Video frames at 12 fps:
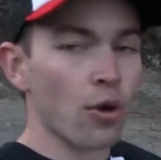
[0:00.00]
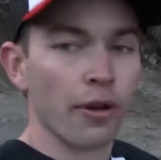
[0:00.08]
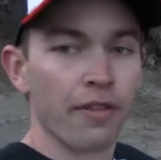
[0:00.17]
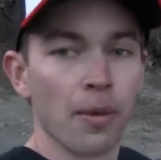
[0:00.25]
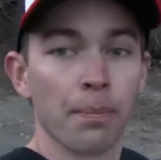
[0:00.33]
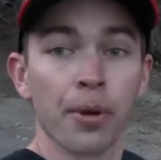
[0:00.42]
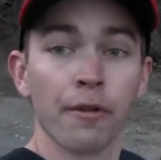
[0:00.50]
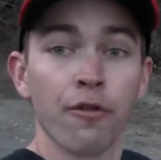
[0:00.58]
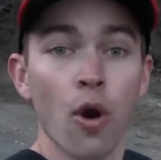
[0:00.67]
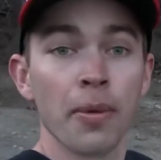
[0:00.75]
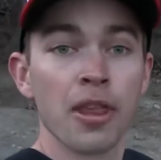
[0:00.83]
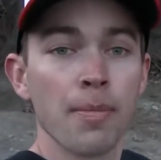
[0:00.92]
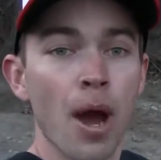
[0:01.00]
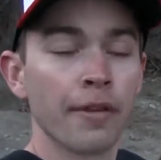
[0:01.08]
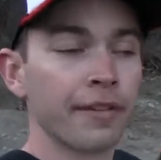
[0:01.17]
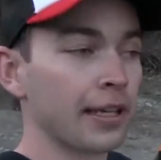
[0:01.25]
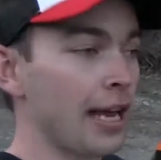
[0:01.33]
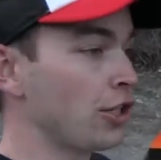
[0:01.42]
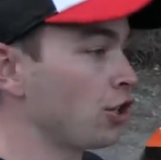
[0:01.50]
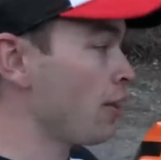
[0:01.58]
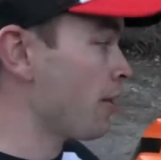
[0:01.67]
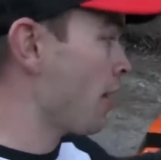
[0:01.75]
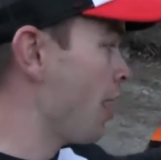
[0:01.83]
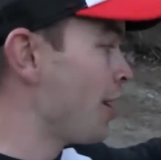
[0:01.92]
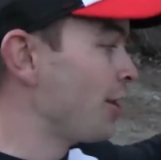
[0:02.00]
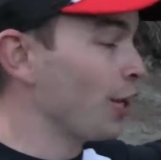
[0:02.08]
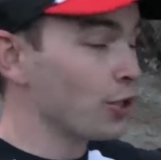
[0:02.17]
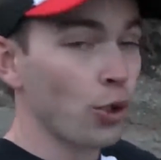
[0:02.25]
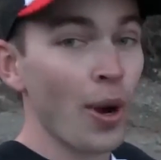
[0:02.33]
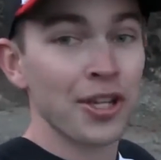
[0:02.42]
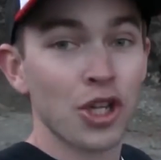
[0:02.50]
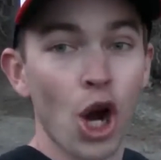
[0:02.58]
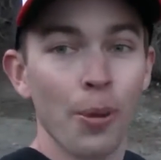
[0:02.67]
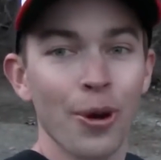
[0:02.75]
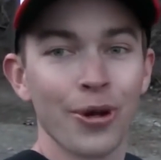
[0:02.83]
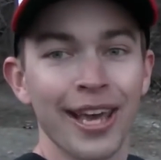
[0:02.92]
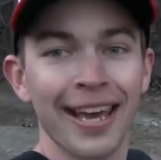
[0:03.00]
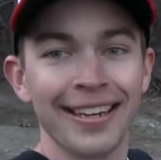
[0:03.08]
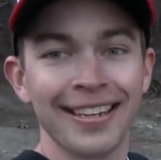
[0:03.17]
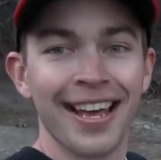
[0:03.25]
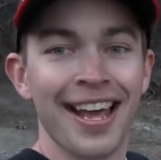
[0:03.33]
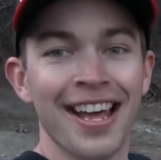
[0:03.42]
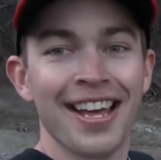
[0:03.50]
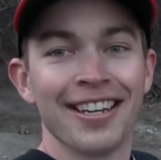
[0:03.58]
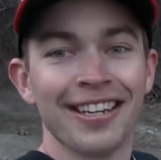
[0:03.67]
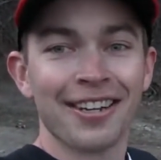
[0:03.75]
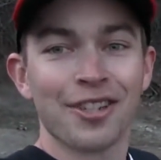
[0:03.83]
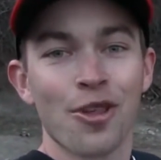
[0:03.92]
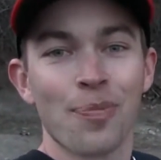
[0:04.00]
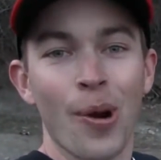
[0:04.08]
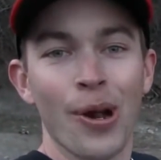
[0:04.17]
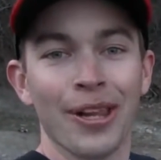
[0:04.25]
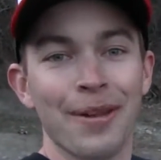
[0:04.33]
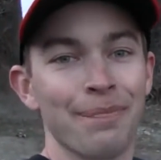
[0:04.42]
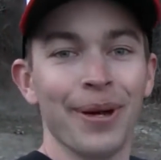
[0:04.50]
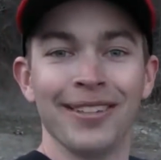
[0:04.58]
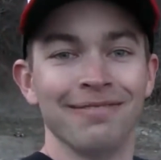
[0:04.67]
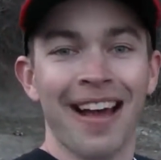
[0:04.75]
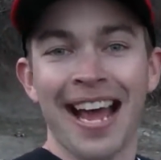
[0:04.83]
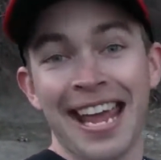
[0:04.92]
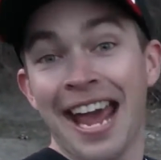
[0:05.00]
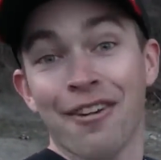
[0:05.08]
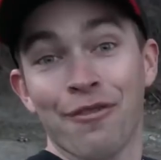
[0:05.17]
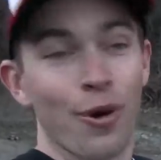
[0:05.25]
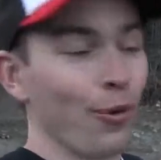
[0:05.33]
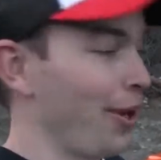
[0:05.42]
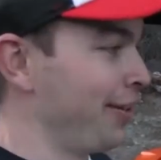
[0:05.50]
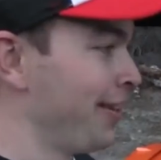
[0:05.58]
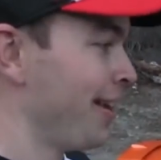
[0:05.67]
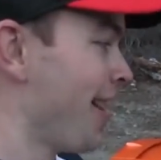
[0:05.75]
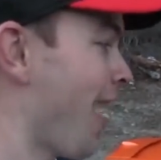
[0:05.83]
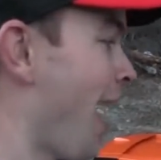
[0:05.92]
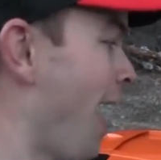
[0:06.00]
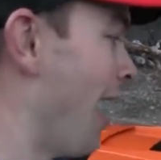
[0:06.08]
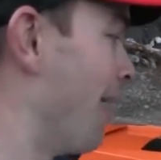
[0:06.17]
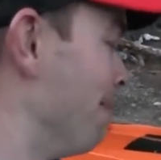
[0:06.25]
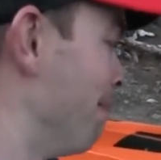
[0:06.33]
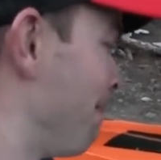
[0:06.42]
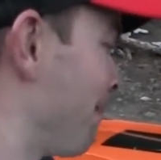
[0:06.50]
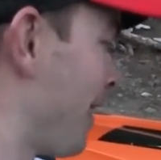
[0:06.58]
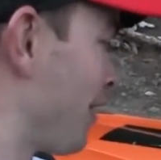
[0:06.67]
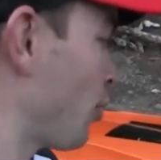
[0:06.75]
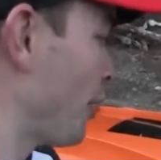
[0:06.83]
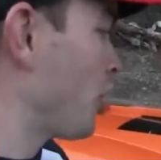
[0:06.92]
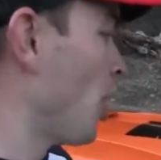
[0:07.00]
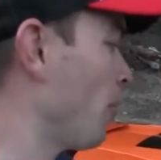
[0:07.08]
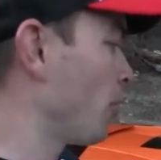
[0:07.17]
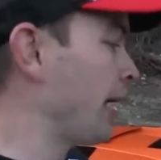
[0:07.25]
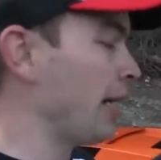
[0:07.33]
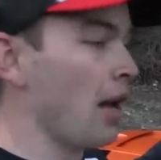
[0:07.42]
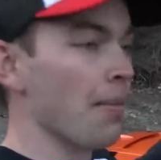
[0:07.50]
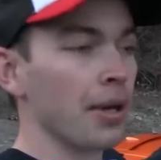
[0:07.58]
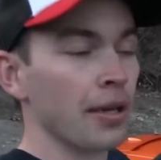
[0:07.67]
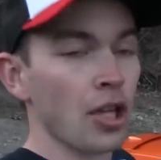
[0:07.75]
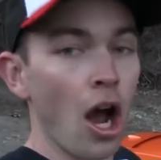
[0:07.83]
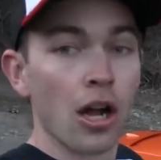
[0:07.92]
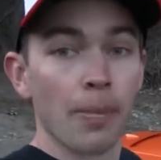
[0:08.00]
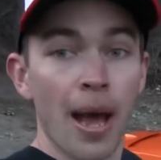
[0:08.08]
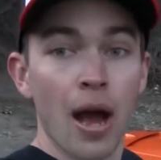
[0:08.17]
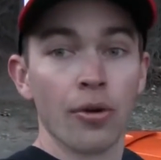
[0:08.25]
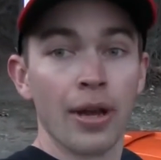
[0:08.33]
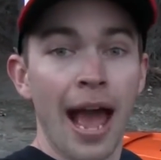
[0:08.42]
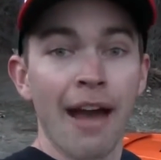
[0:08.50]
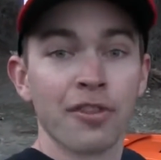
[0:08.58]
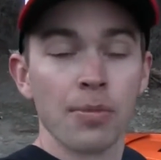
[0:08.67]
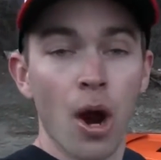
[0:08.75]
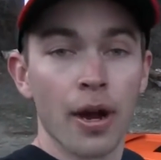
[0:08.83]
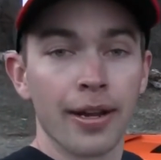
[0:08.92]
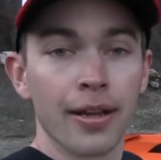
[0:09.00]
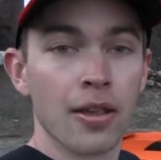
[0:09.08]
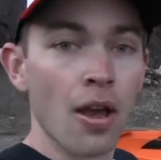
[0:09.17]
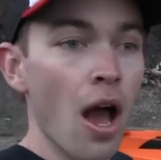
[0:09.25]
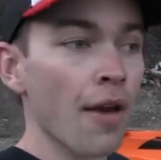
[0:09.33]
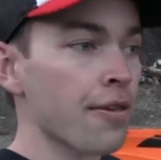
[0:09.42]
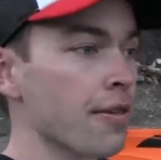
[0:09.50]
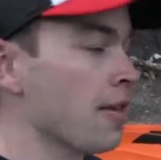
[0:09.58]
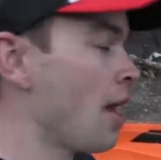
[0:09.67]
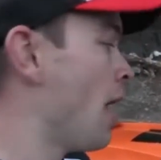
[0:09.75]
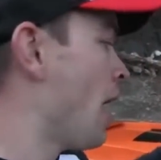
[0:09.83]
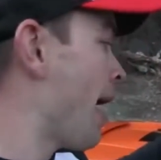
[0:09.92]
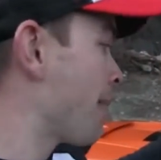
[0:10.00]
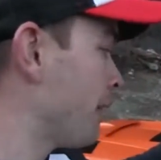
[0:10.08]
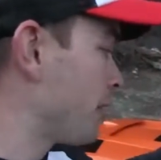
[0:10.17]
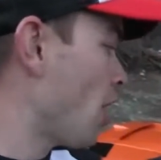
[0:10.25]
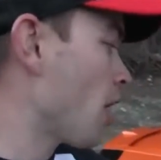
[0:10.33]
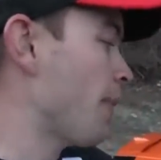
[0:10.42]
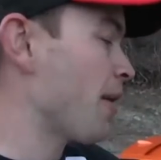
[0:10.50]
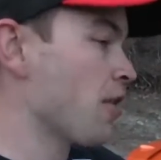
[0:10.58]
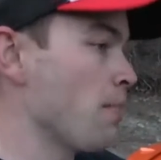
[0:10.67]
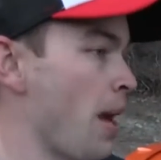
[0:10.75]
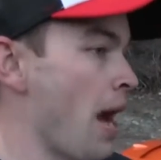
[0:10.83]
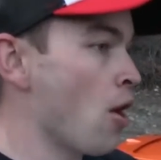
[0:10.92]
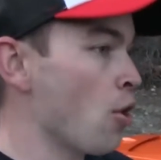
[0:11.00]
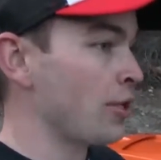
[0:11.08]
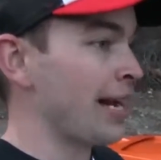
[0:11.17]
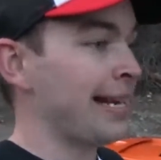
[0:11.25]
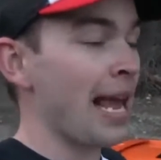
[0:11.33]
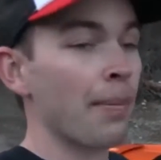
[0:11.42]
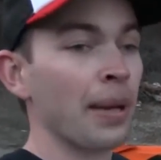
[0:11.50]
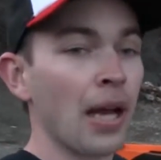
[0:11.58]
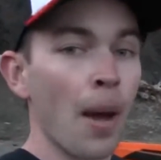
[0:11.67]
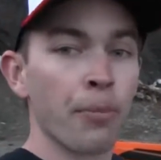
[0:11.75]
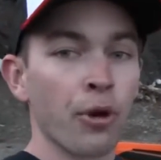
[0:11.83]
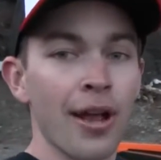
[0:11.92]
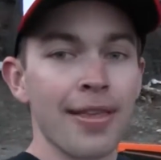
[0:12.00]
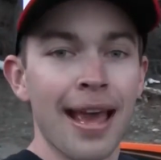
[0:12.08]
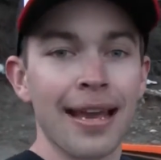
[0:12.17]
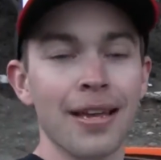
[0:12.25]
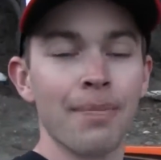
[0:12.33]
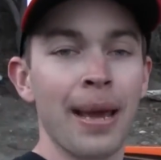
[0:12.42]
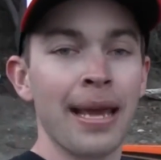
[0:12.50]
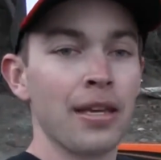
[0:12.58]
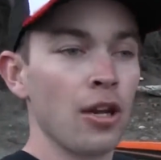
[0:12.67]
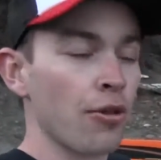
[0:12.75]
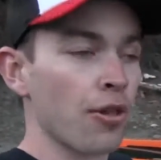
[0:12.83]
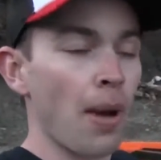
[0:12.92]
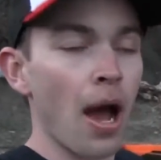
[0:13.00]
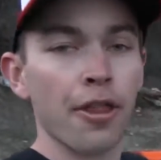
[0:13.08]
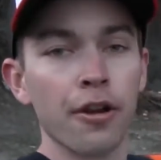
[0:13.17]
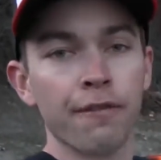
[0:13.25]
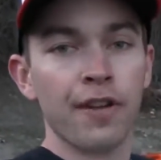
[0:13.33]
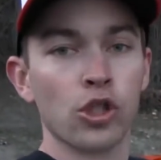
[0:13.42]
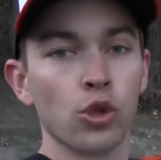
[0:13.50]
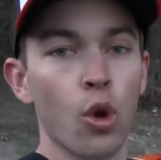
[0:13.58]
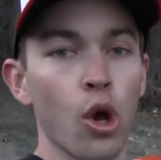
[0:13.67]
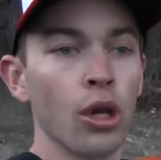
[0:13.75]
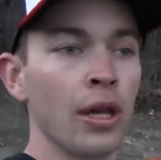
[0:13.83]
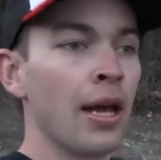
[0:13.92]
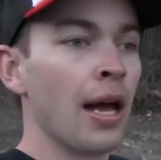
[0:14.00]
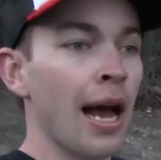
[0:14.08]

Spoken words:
sort of some performance modifications, twin turbo kit, not to spoil it, but I can't afford one. Twin turbo kit, I'm going to talk about aftermarket exhausts. I'm going to talk about some aerodynamic upgrades I can make, some other visual